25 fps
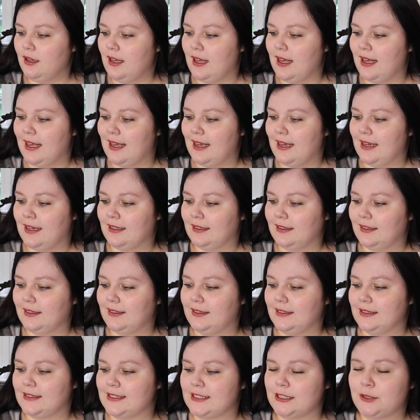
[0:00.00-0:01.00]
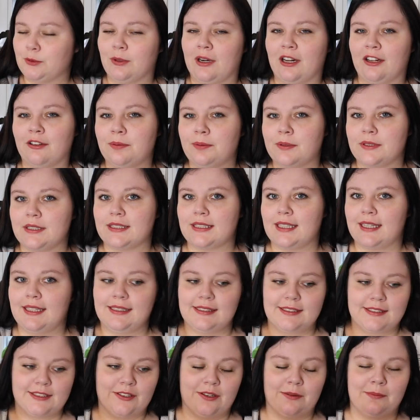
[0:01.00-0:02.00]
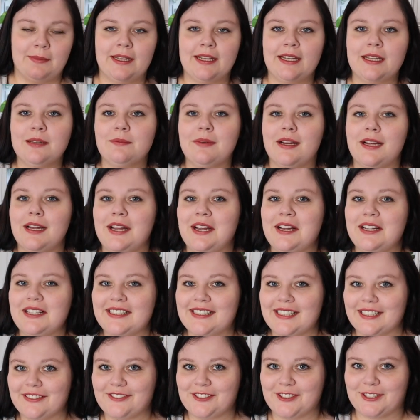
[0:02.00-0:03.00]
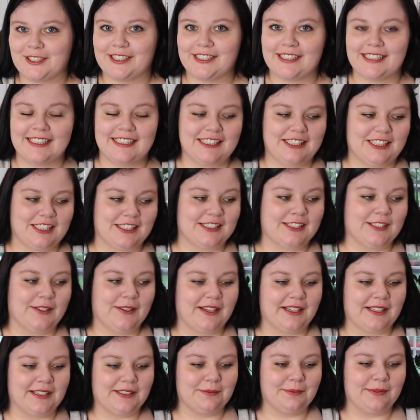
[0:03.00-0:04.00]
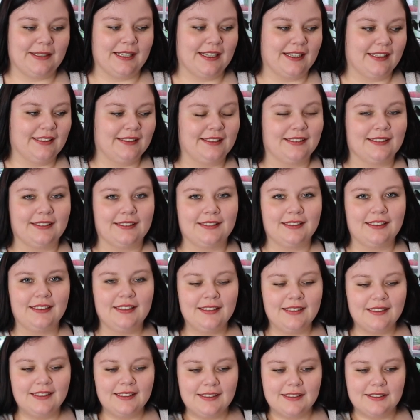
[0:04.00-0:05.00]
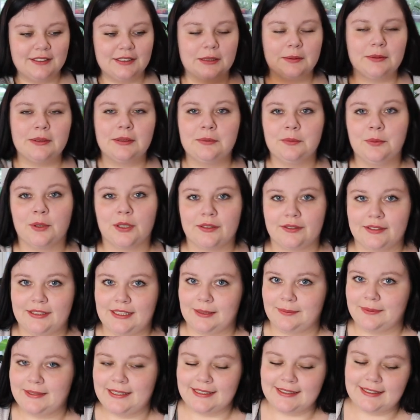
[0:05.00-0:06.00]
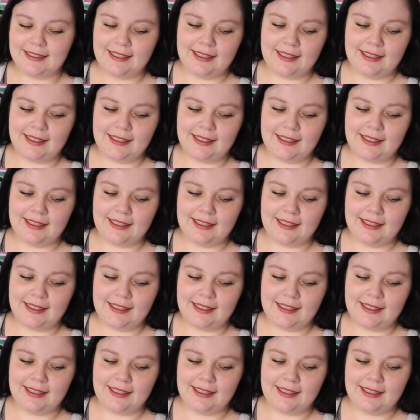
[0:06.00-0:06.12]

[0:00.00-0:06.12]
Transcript: and it's 12%, so I'm making myself drink it just so I can get on a little bit more of a tipsy